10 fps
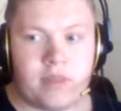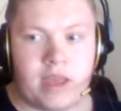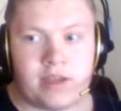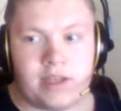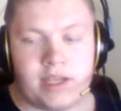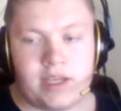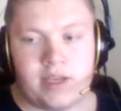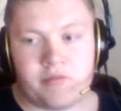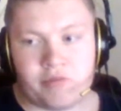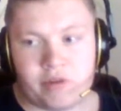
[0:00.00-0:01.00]
and he
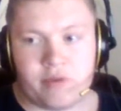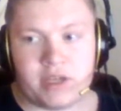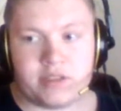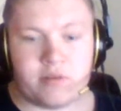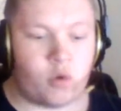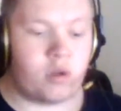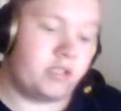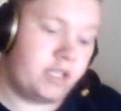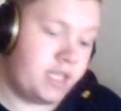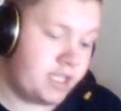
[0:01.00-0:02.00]
requests, or
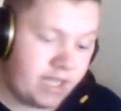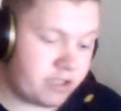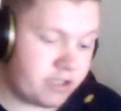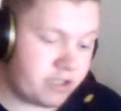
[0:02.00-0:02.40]
his Nexus